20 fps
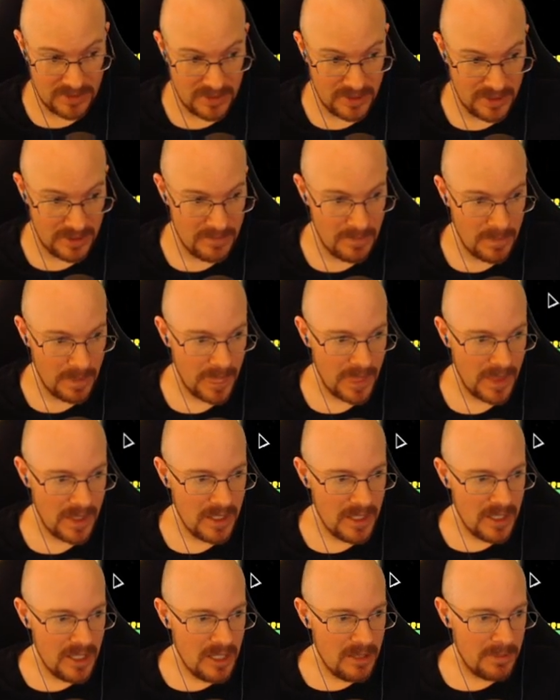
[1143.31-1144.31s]
right.
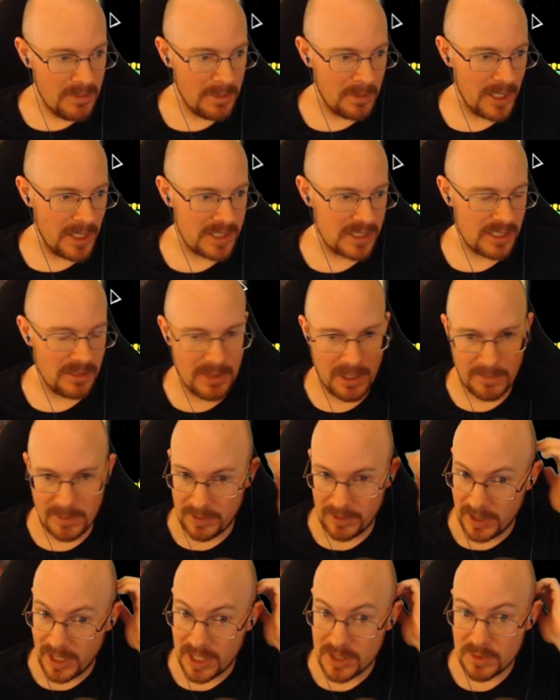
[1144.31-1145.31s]
People asking about my
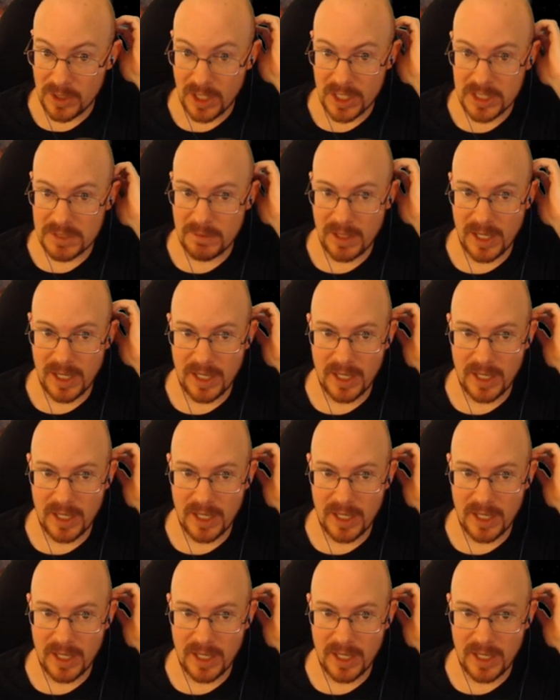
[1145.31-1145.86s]
range. Well, it's my,